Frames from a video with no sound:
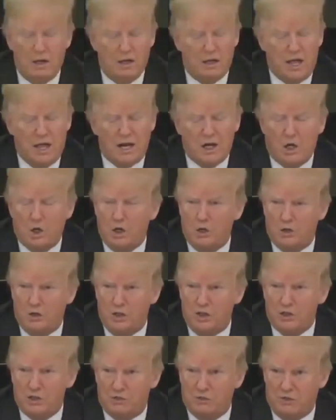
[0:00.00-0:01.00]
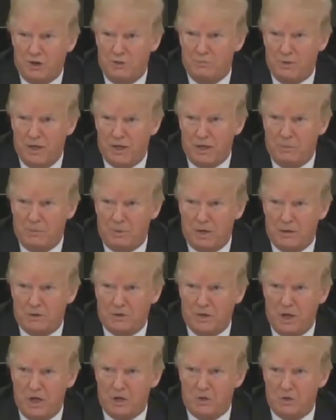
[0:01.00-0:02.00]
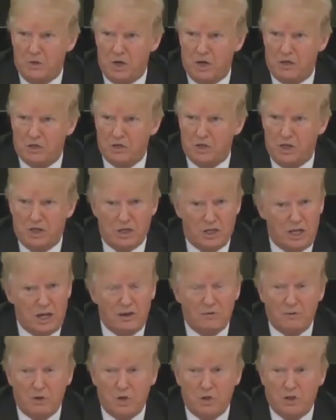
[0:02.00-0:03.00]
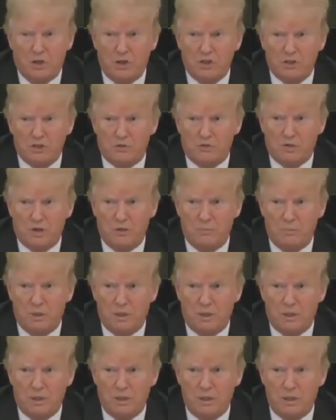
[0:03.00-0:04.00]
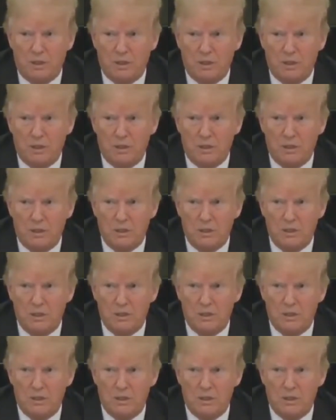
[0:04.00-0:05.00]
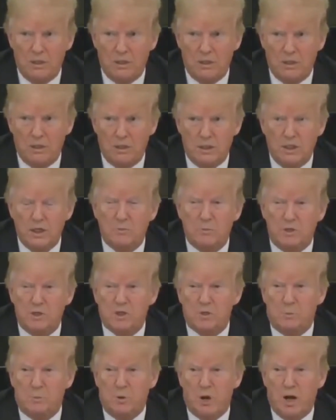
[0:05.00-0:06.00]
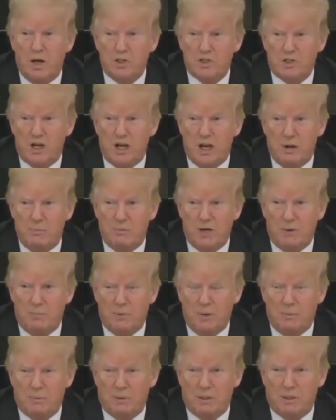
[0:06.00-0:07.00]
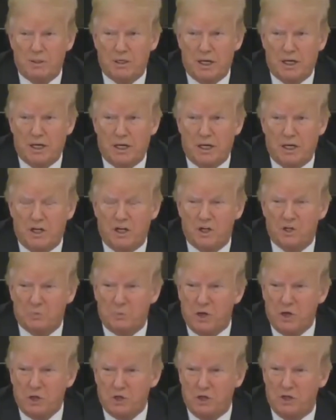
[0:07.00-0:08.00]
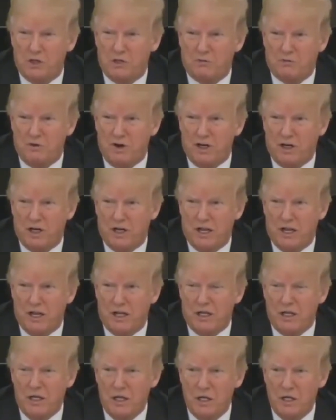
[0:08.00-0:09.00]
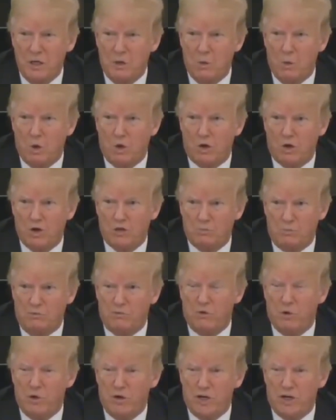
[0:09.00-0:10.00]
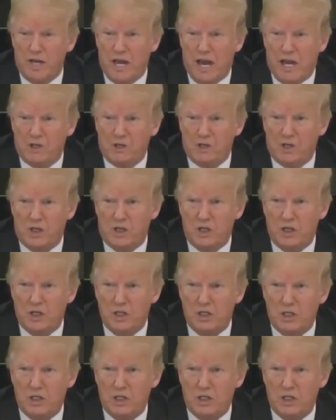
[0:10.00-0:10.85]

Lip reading: lot of good things have come out about the hydroxy. A lot of good things have come out. And you'd be surprised at how many people are taking it, especially the frontline workers, before you catch it.